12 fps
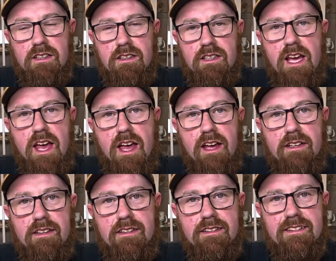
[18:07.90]
Yeah,
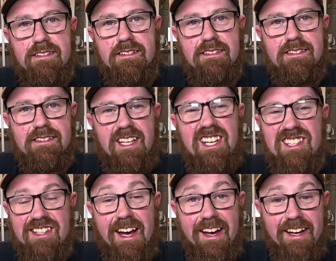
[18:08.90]
it's
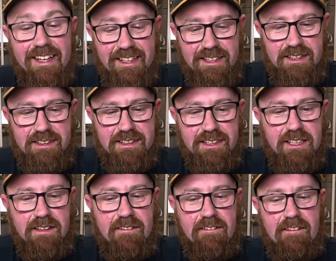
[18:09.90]
nice.
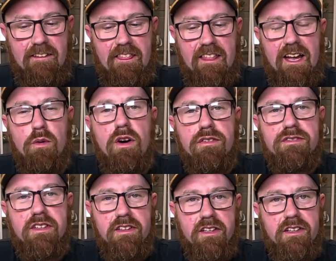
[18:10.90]
How
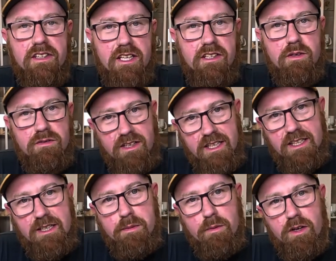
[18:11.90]
often are you going to
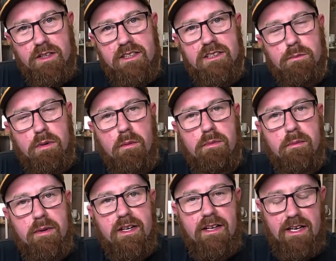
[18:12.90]
really be wanting to pop them
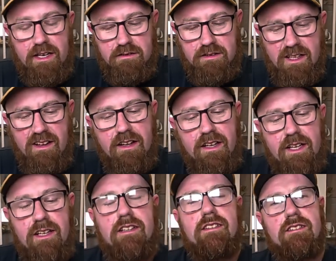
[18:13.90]
in and out?
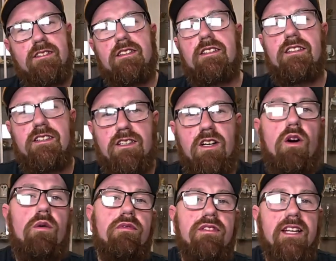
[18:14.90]

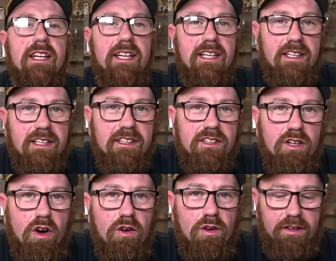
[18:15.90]
Hopefully
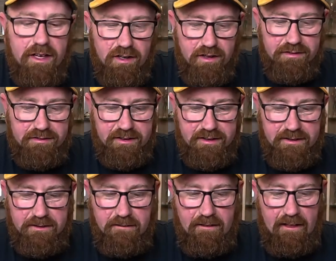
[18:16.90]
not all that often.
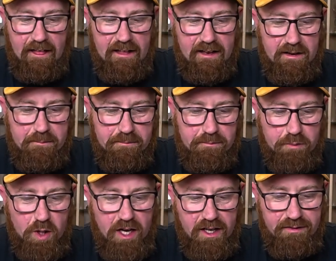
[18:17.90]
But
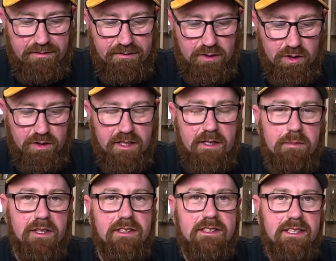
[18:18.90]
I thought the
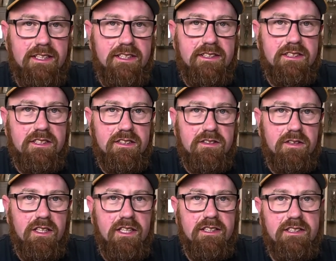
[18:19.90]
ability
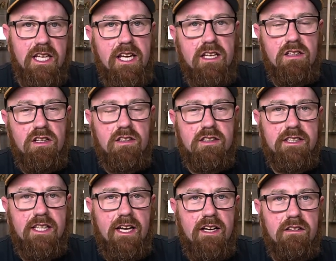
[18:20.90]
to take your locks
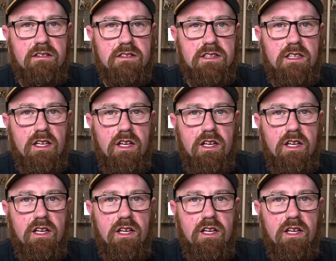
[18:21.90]
out